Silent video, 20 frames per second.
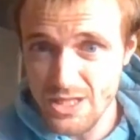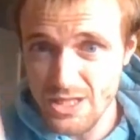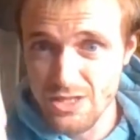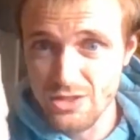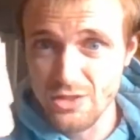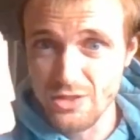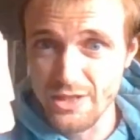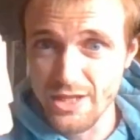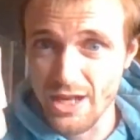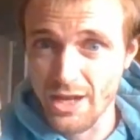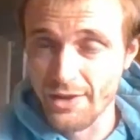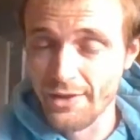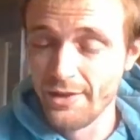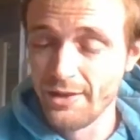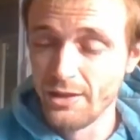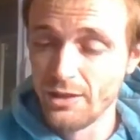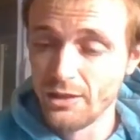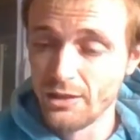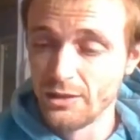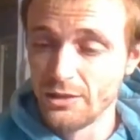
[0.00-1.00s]
So yeah,
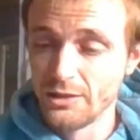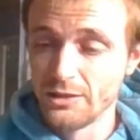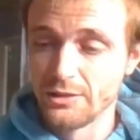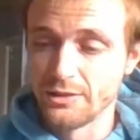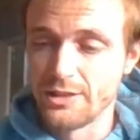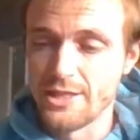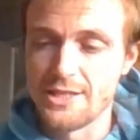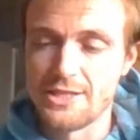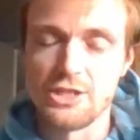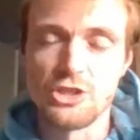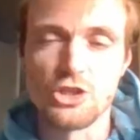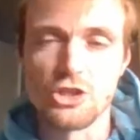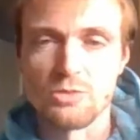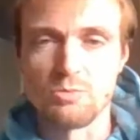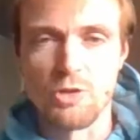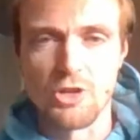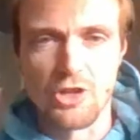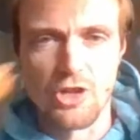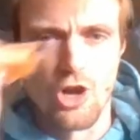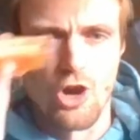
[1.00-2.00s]
this is
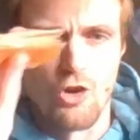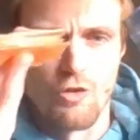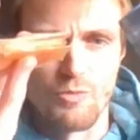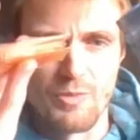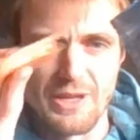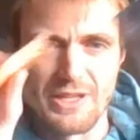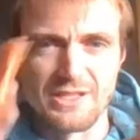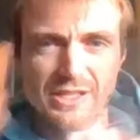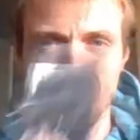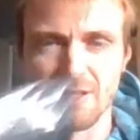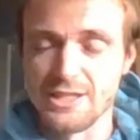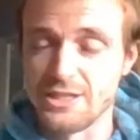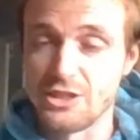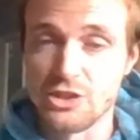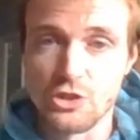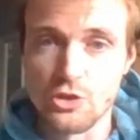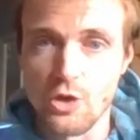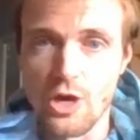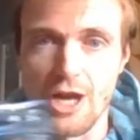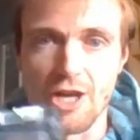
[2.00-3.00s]
just my cut off pieces. This
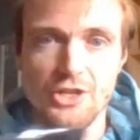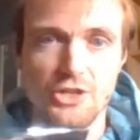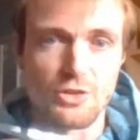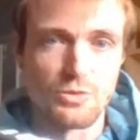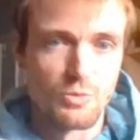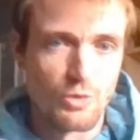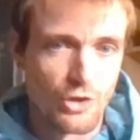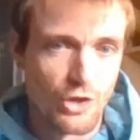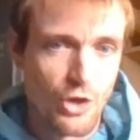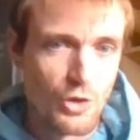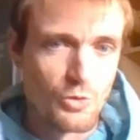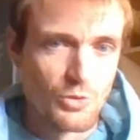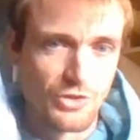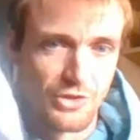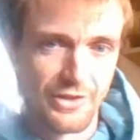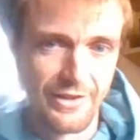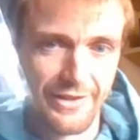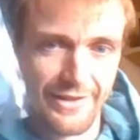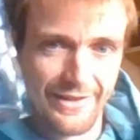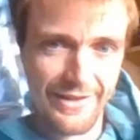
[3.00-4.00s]
is not actually what
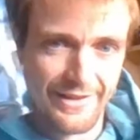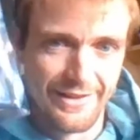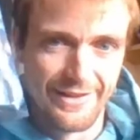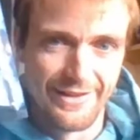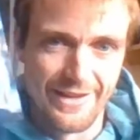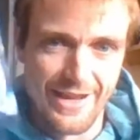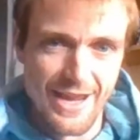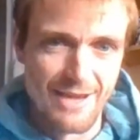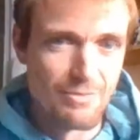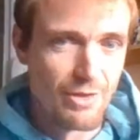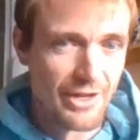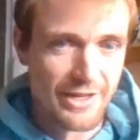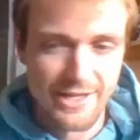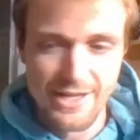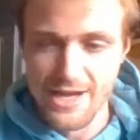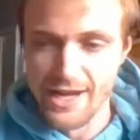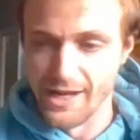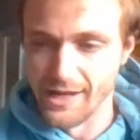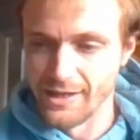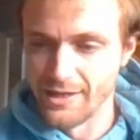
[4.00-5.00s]
goes in my
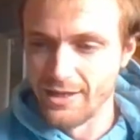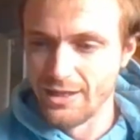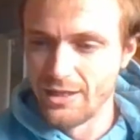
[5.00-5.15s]
kit.